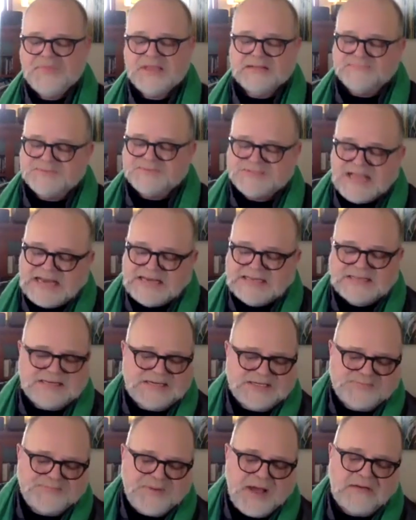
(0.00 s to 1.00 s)
Say that
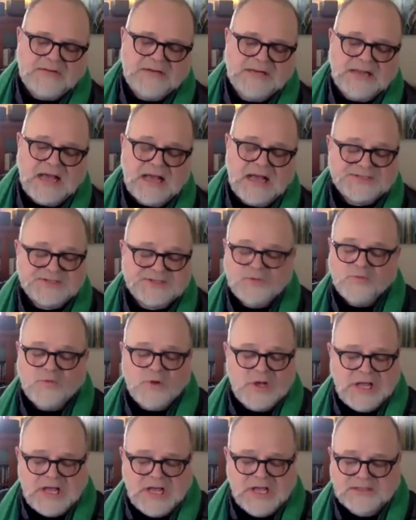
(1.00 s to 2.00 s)
his power lies in
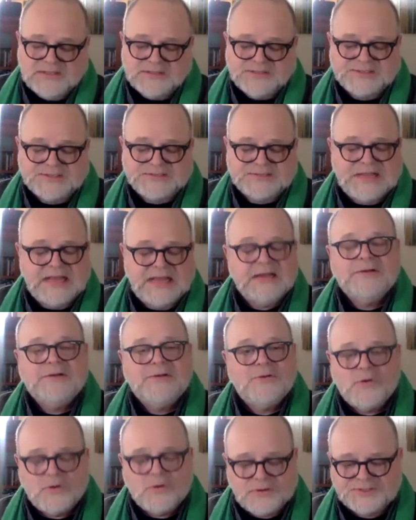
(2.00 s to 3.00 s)
words and
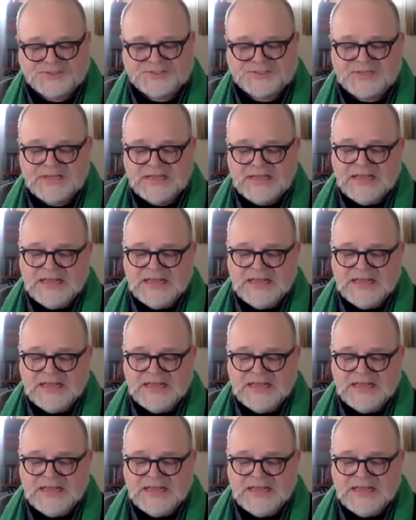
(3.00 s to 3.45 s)
looks,